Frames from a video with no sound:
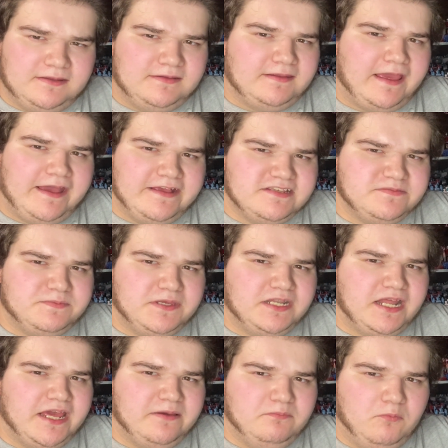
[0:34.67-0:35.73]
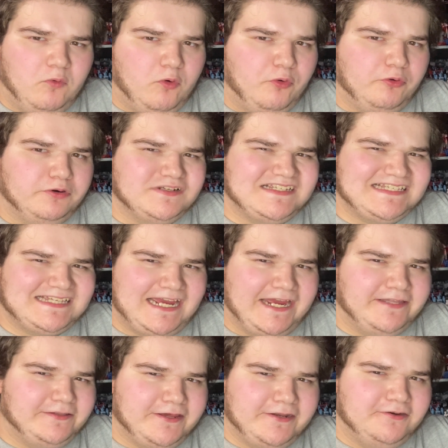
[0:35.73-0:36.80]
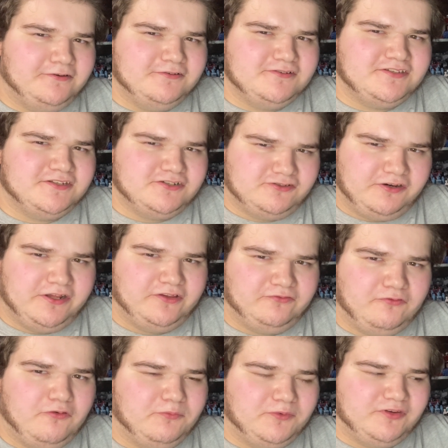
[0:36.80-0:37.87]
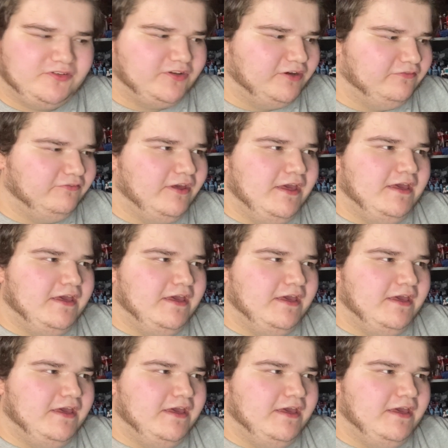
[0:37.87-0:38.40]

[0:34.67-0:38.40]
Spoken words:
has been a more Skylanders than Transformer stuff,